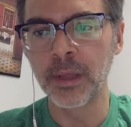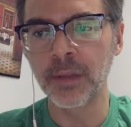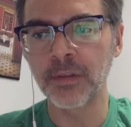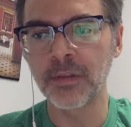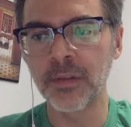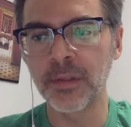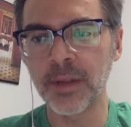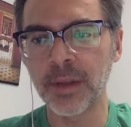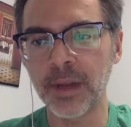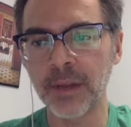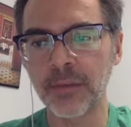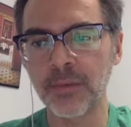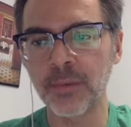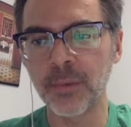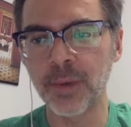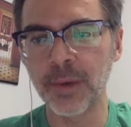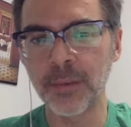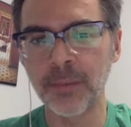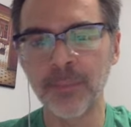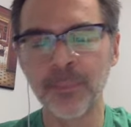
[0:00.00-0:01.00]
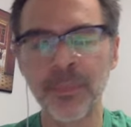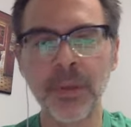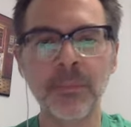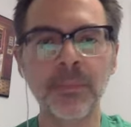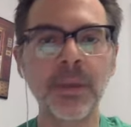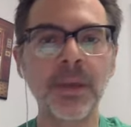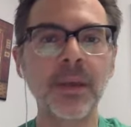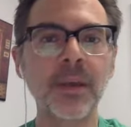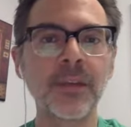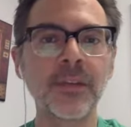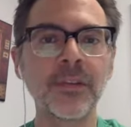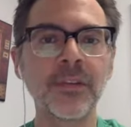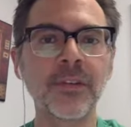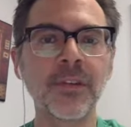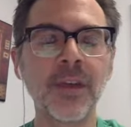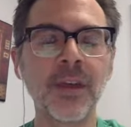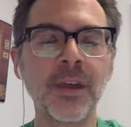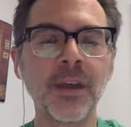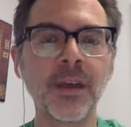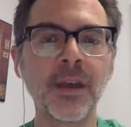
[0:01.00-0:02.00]
to the next one, because
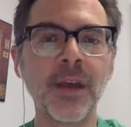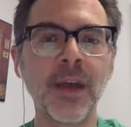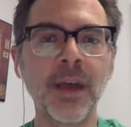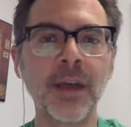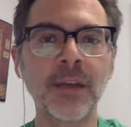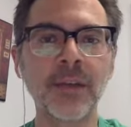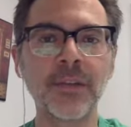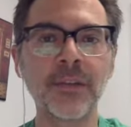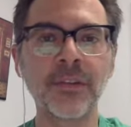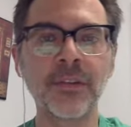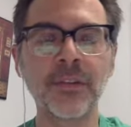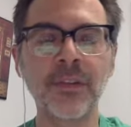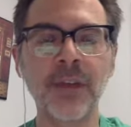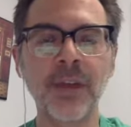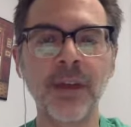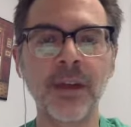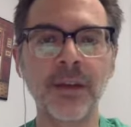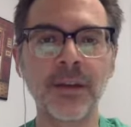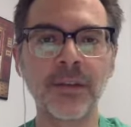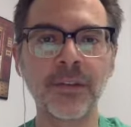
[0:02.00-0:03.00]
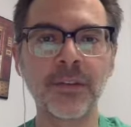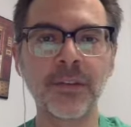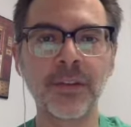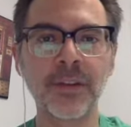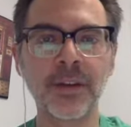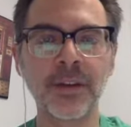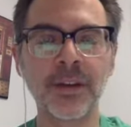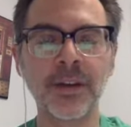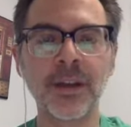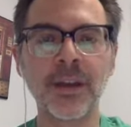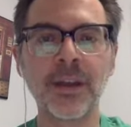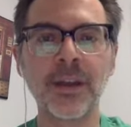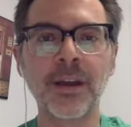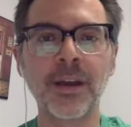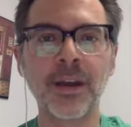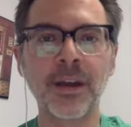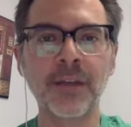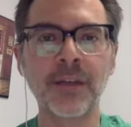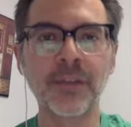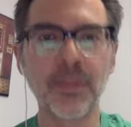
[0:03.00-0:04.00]
as
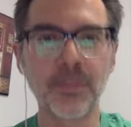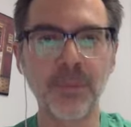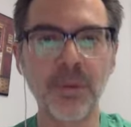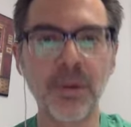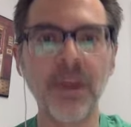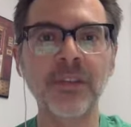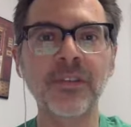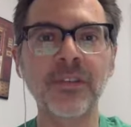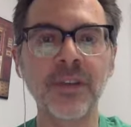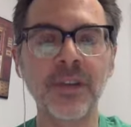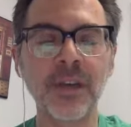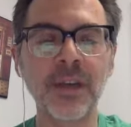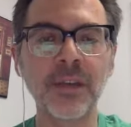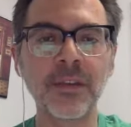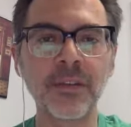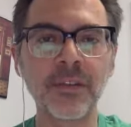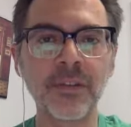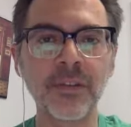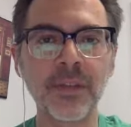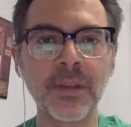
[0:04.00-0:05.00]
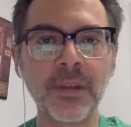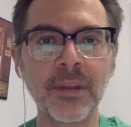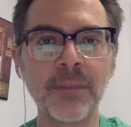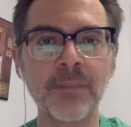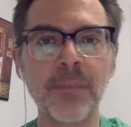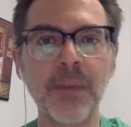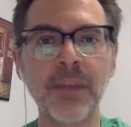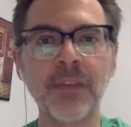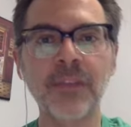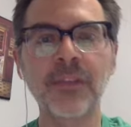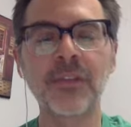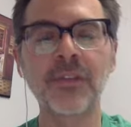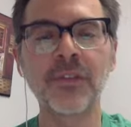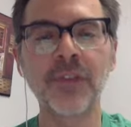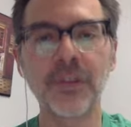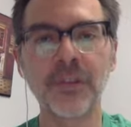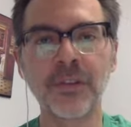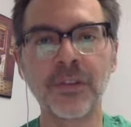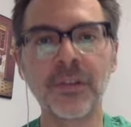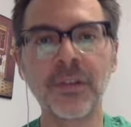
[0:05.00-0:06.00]
kind of depressing as the message I
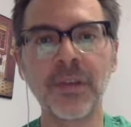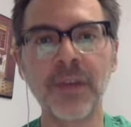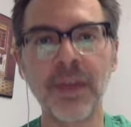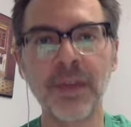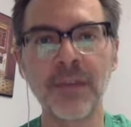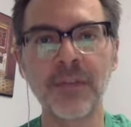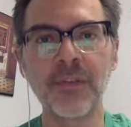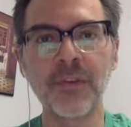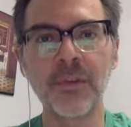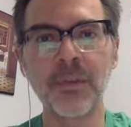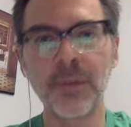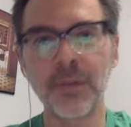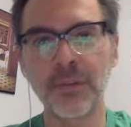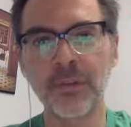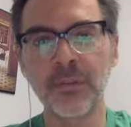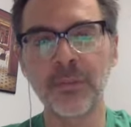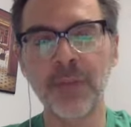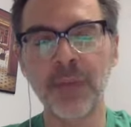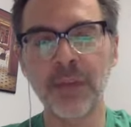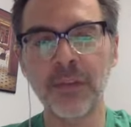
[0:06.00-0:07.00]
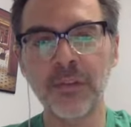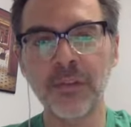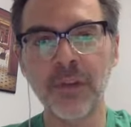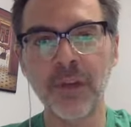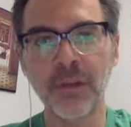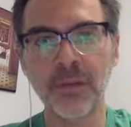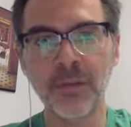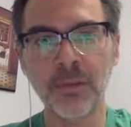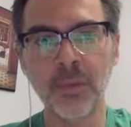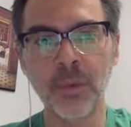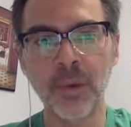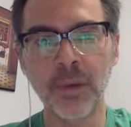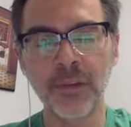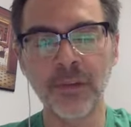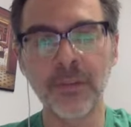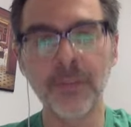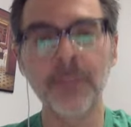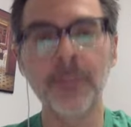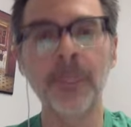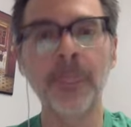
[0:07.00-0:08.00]
just gave you about space travel was,
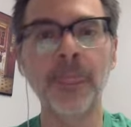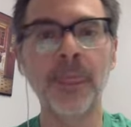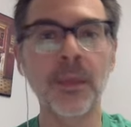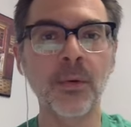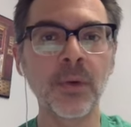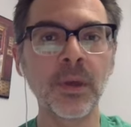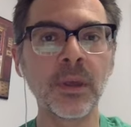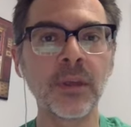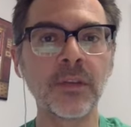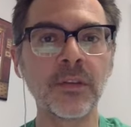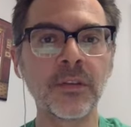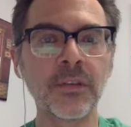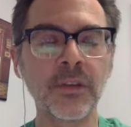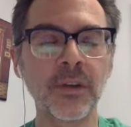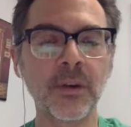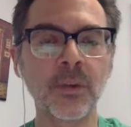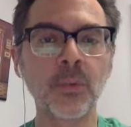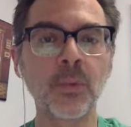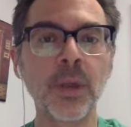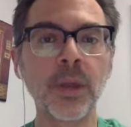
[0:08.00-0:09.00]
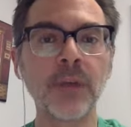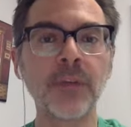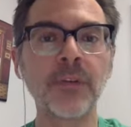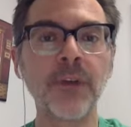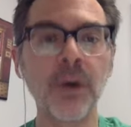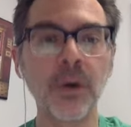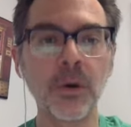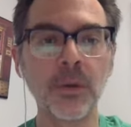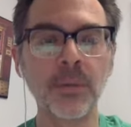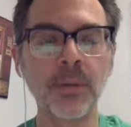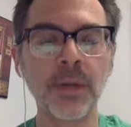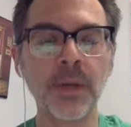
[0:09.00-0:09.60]
there is a ray of hope,